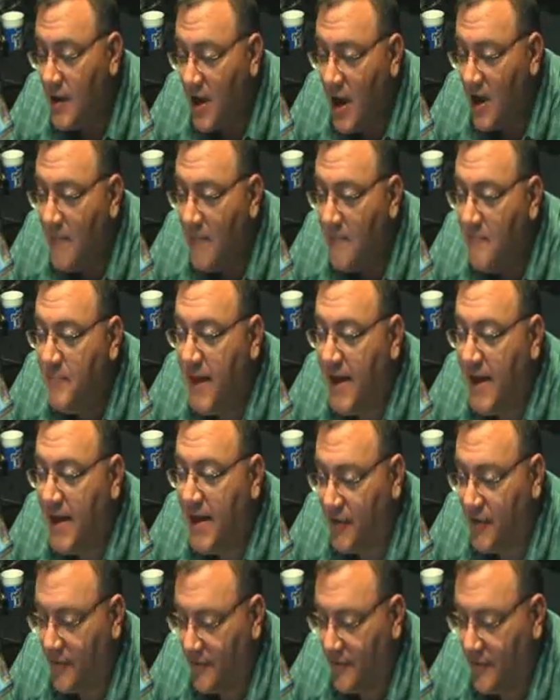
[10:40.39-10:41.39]
a
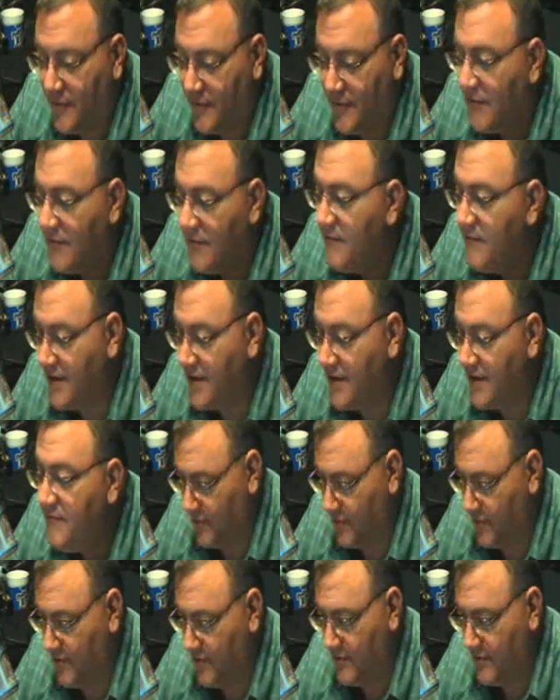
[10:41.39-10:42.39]
better
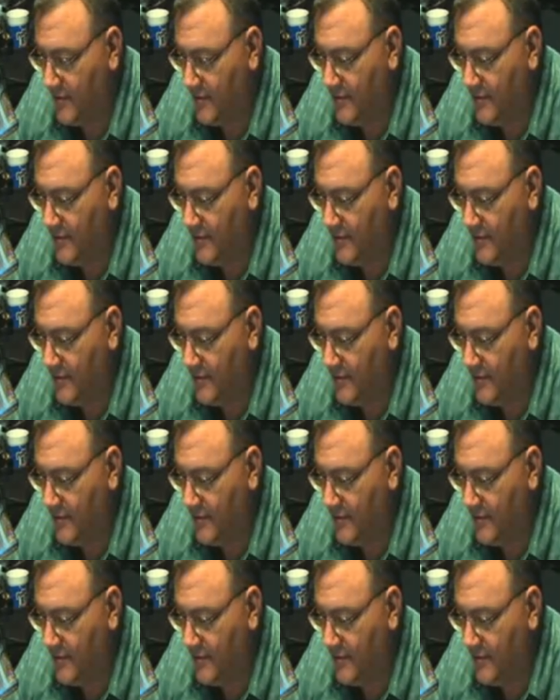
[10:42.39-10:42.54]
vineyard